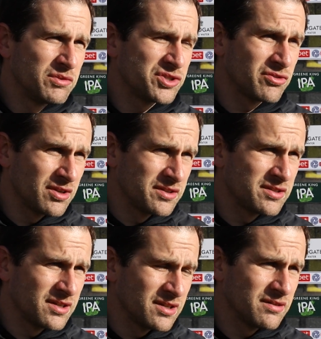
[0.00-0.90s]
struggling
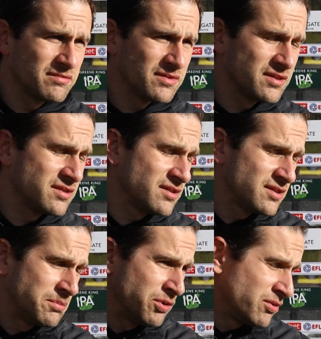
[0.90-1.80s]
to
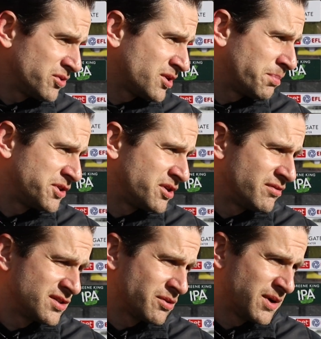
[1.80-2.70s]
put those
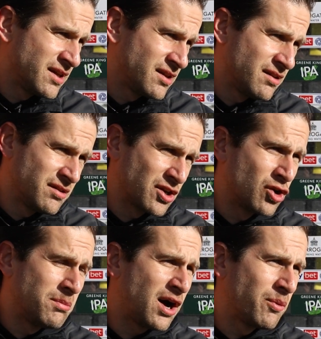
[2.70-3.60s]
opportunities away that they
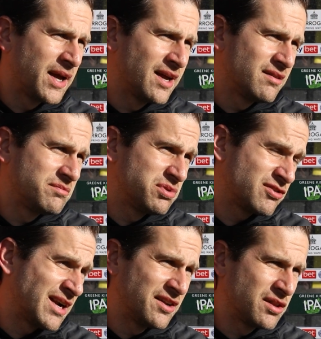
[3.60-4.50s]
come our way.
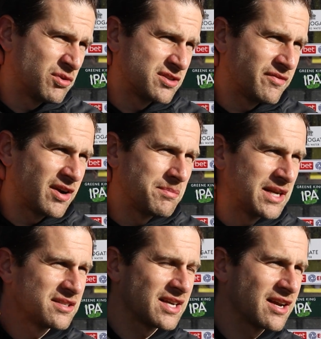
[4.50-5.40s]
Granted, there wasn't very
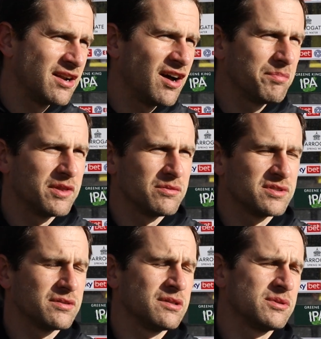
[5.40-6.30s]
many second half,
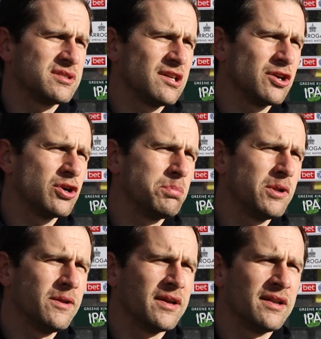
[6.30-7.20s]
there was still a
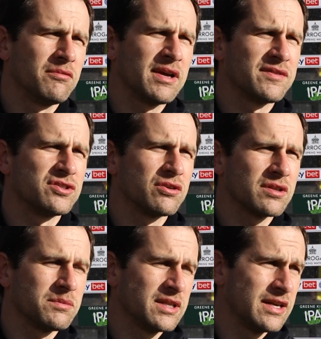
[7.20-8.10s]
couple, and we haven't took
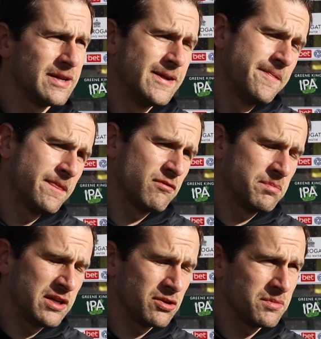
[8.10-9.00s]
them, and then
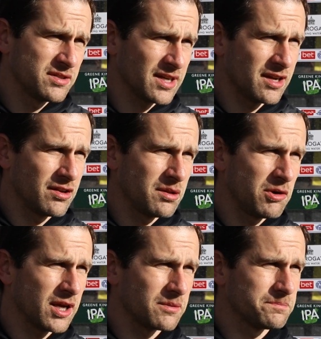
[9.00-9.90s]
we've been done with the second on the
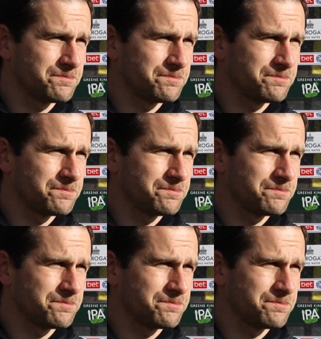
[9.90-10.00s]
break.